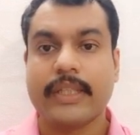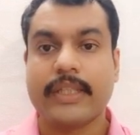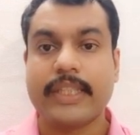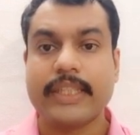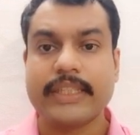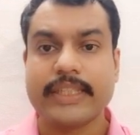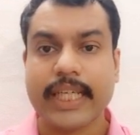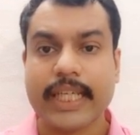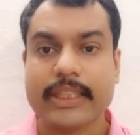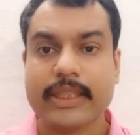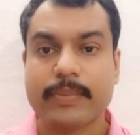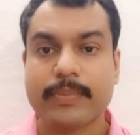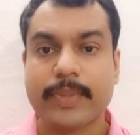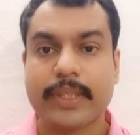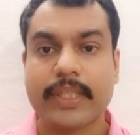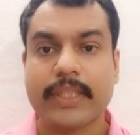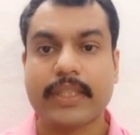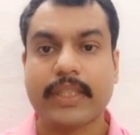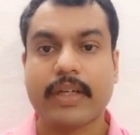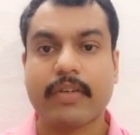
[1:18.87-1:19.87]
This has
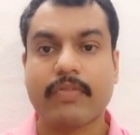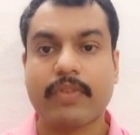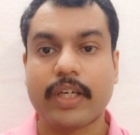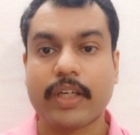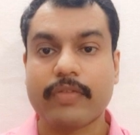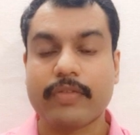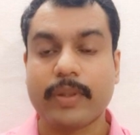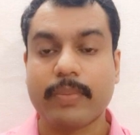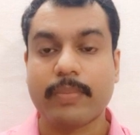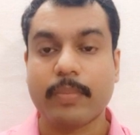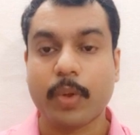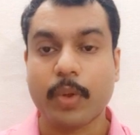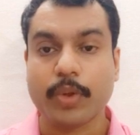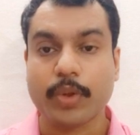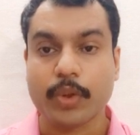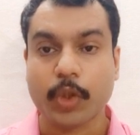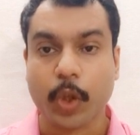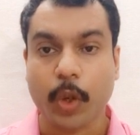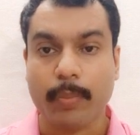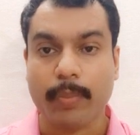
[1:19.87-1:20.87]
been one of the
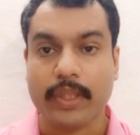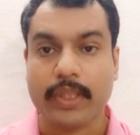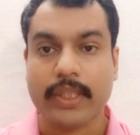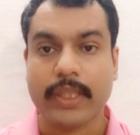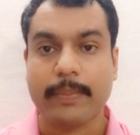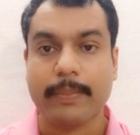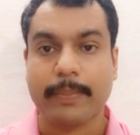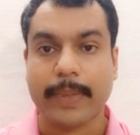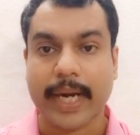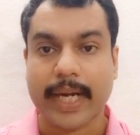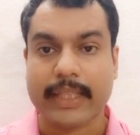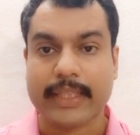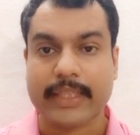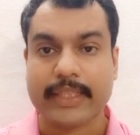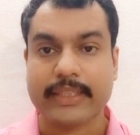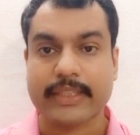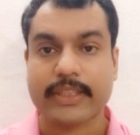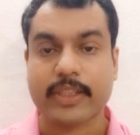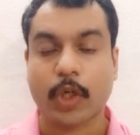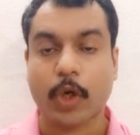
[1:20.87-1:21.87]
most commonly
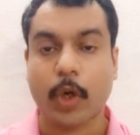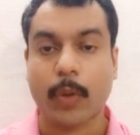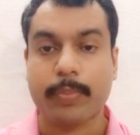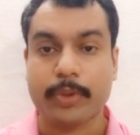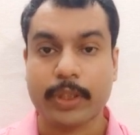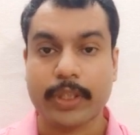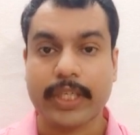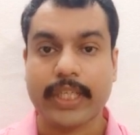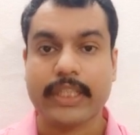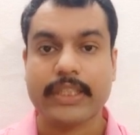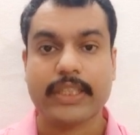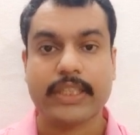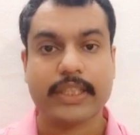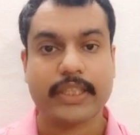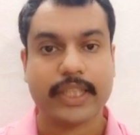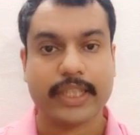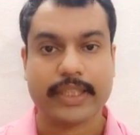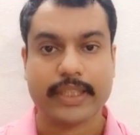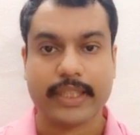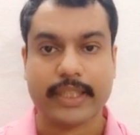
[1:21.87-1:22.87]
practiced
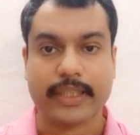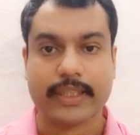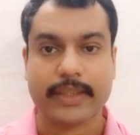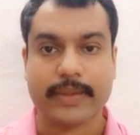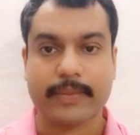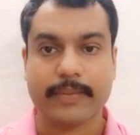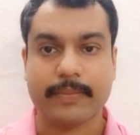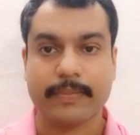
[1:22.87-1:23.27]
obturation technique.